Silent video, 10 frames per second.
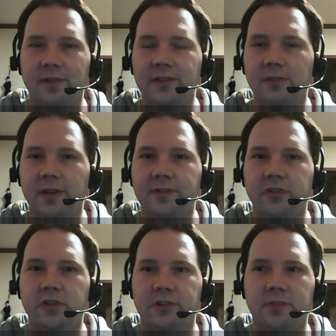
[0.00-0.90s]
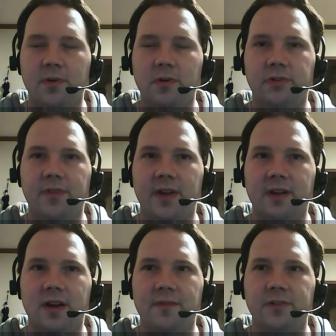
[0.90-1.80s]
And I really do like the
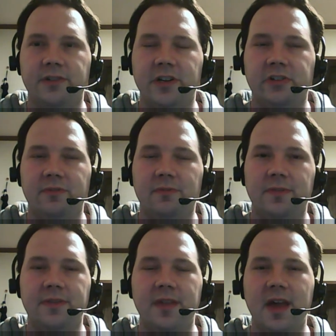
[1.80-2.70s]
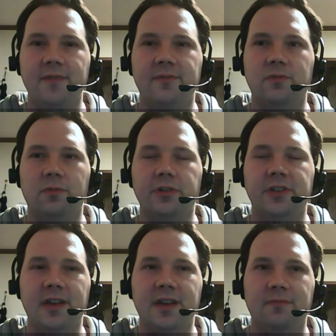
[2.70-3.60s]
juxtapose of that conversation that
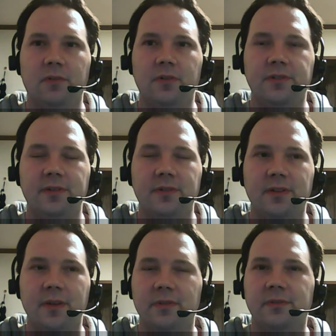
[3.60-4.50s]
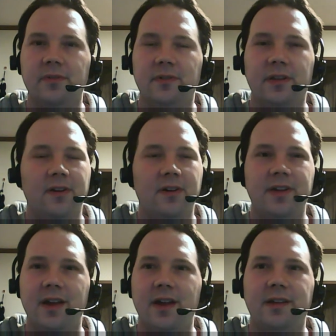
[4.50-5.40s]
they have towards the end, where
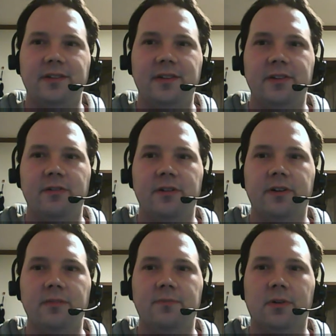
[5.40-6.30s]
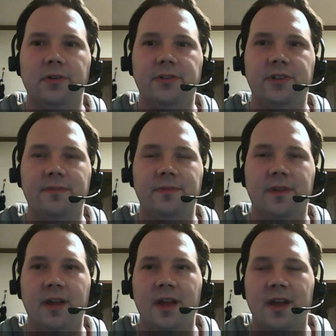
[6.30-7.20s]
Abraham's going like, "Oh yeah, I can tell you're a
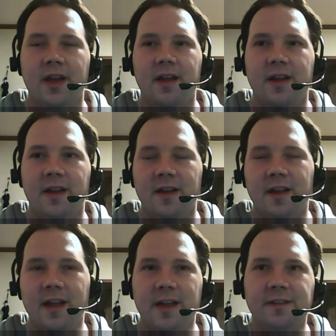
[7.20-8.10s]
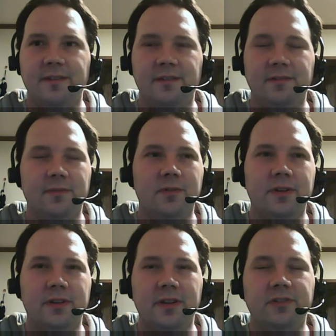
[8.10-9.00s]
good person,"
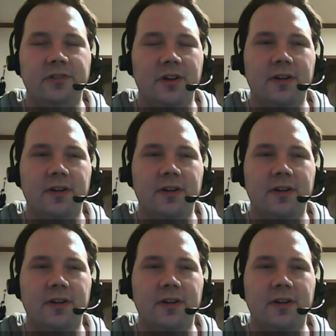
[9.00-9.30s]
and